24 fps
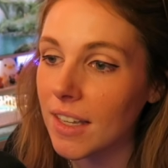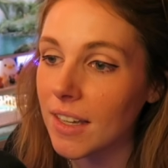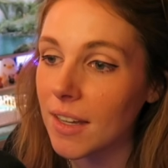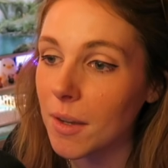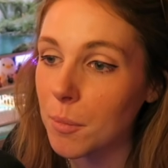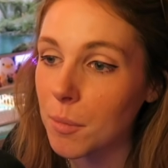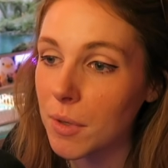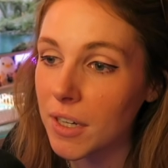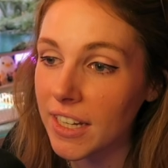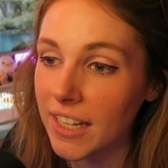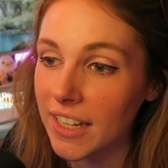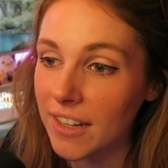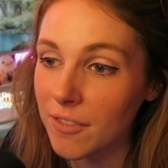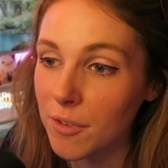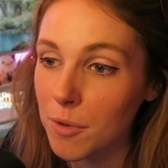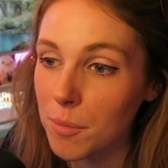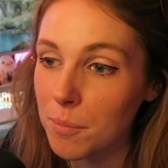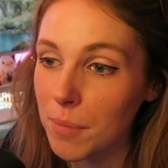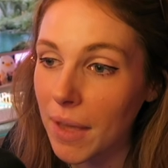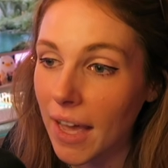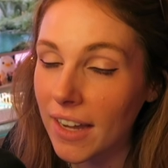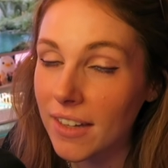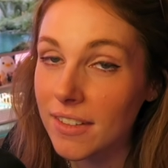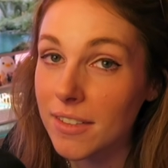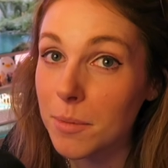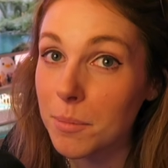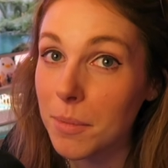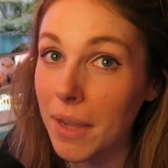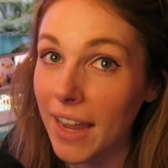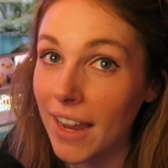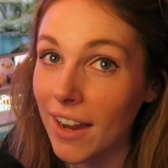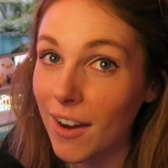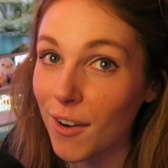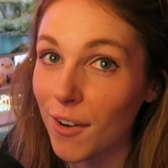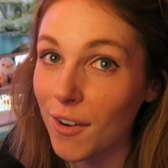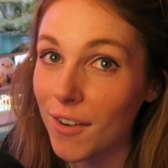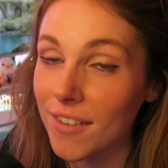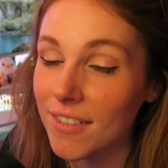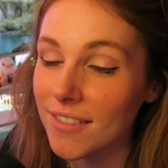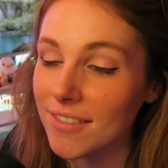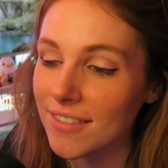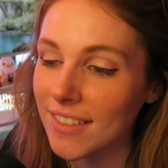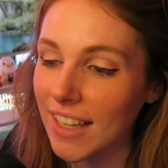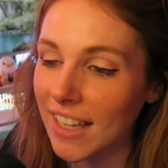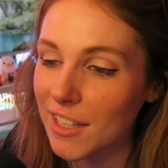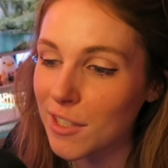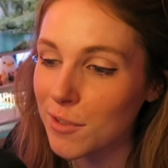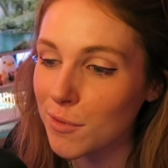I'm gonna give him back some hair,
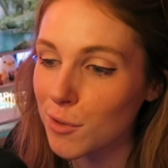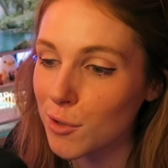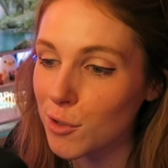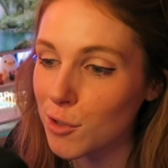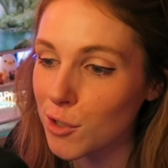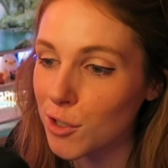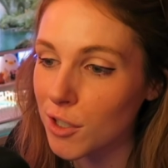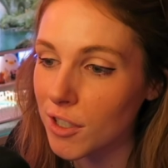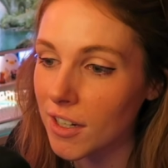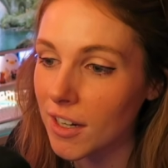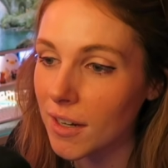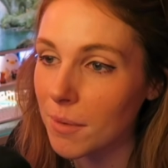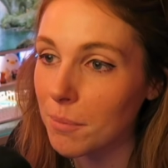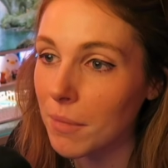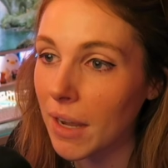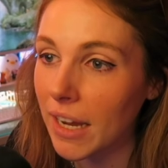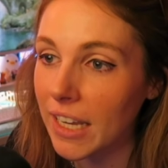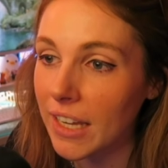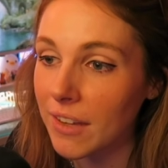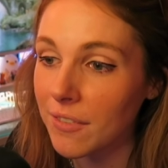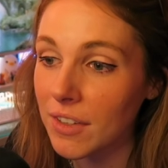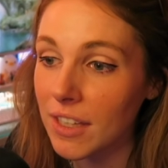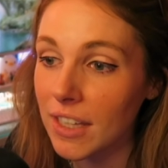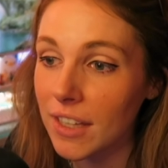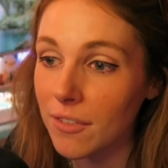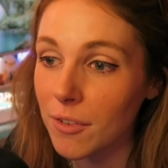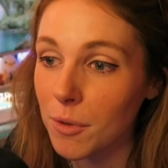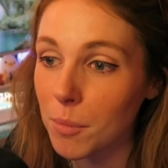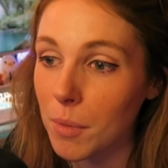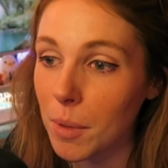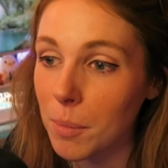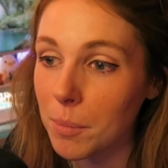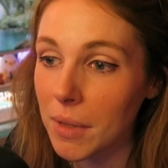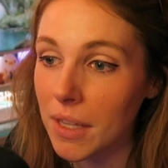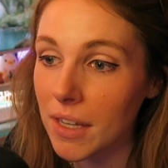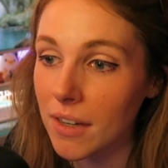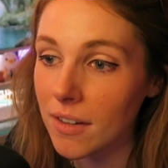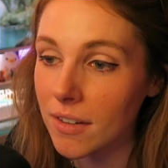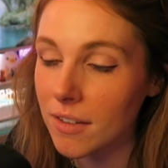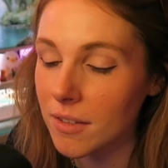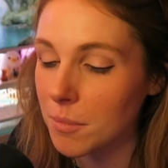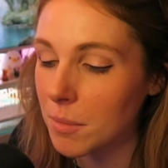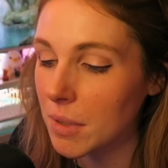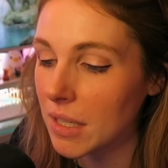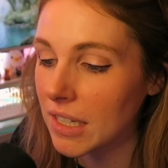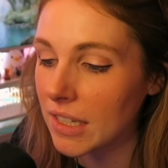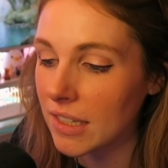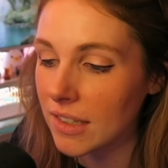that's for sure. I might even give him a beard
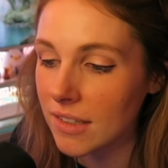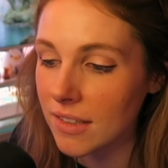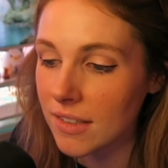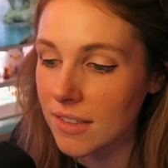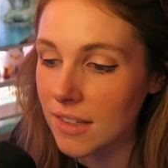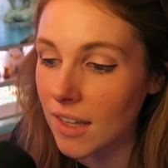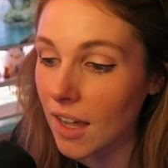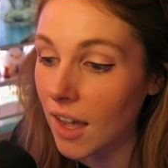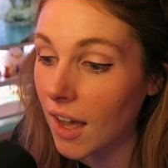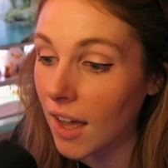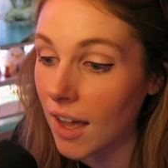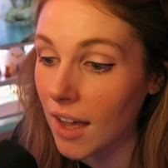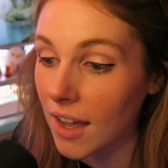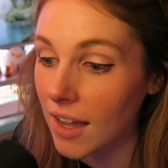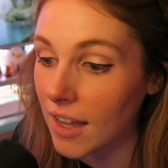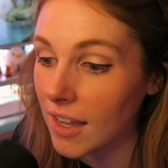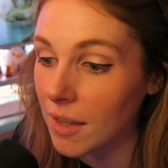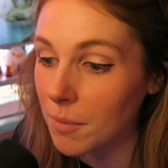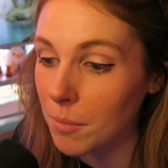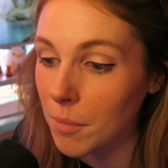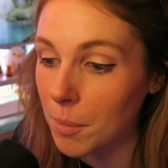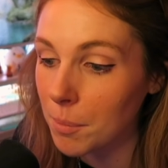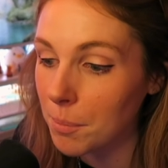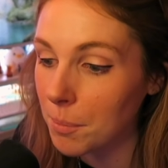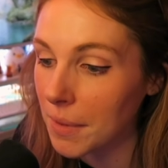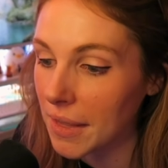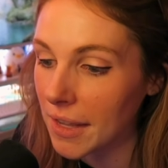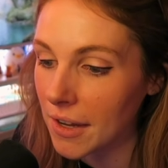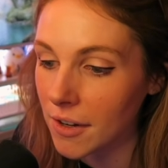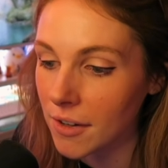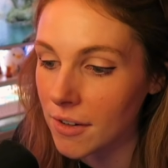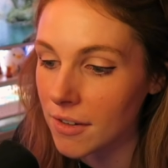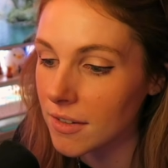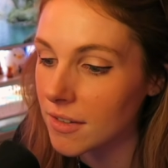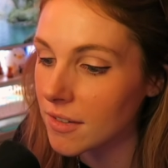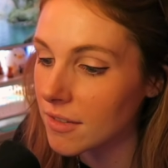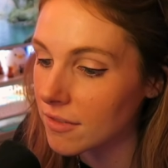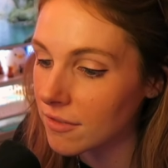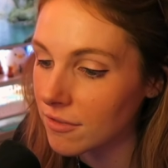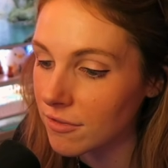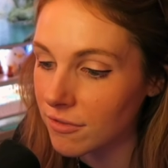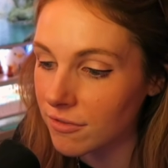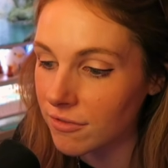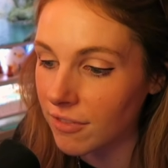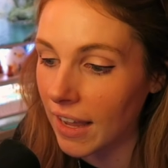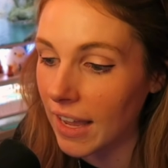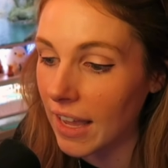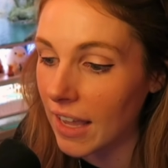because I am a beard
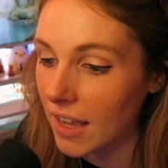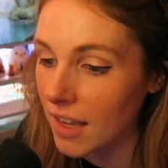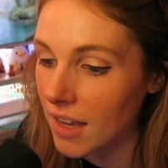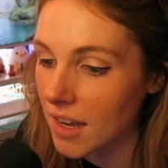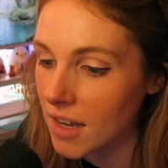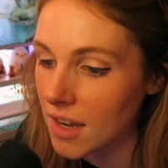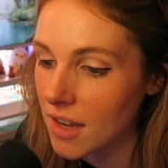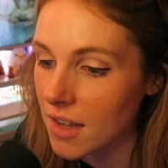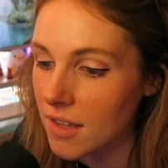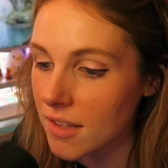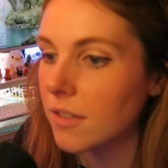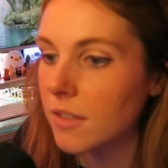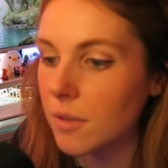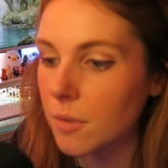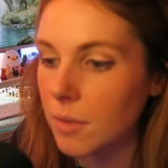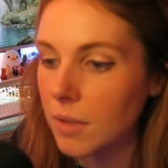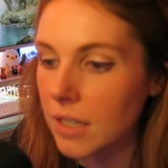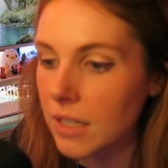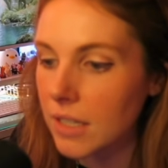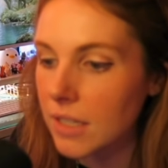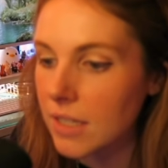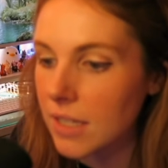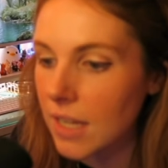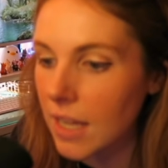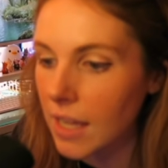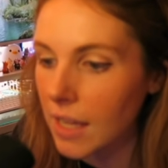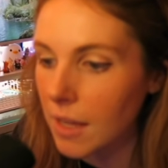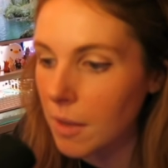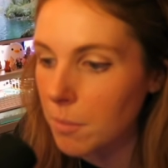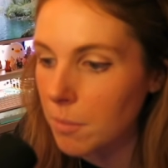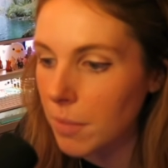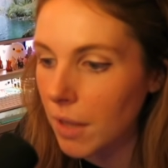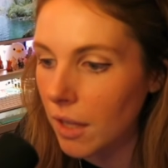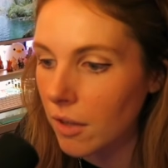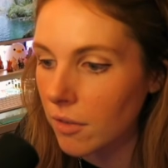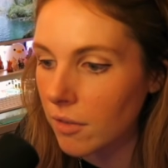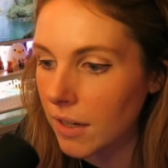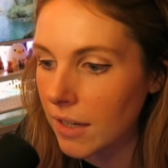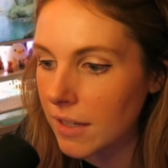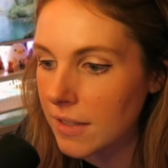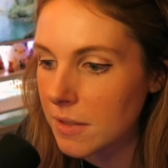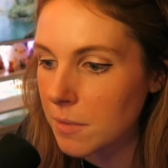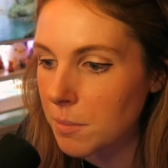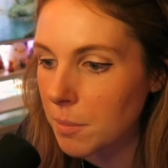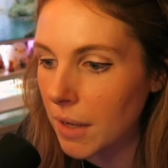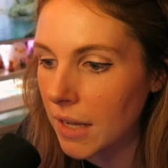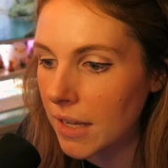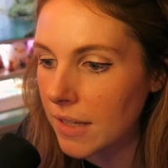fan. So we're gonna take
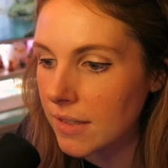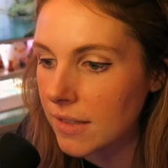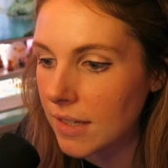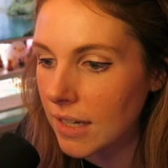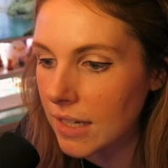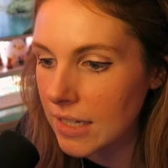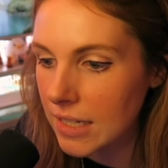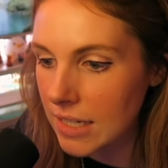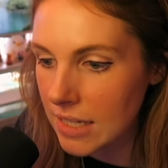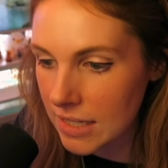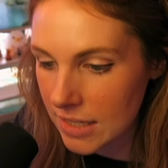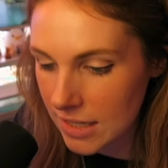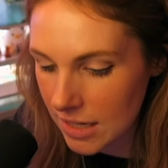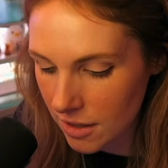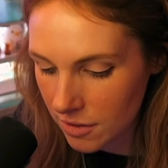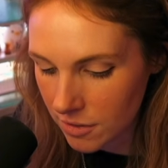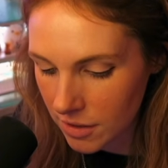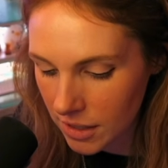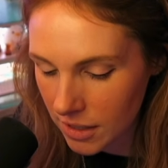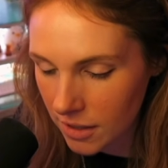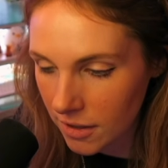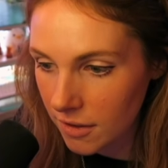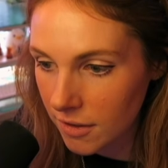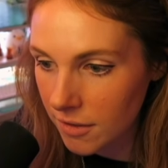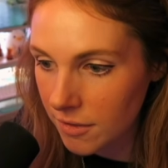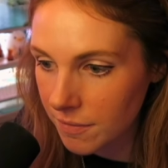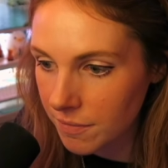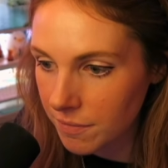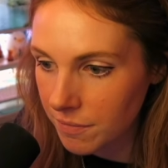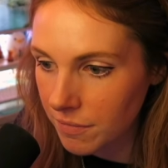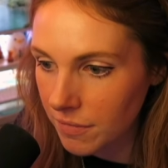Belrand's base ID down here.